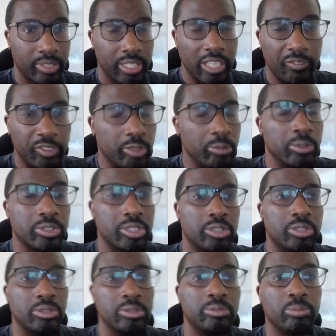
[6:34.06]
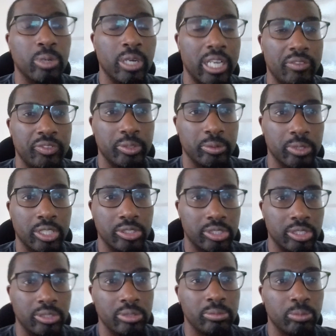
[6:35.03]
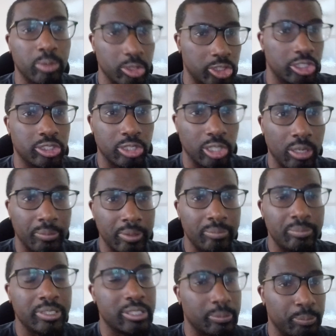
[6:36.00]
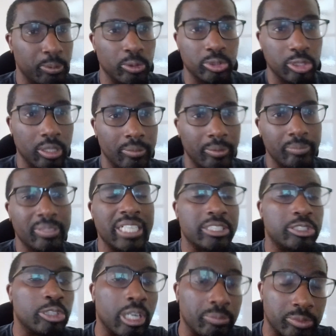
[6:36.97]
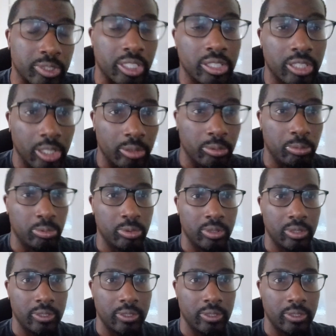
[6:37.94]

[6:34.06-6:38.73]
If you want to do whatever you want to do, watching Tottenham and support Tottenham, that's up to you.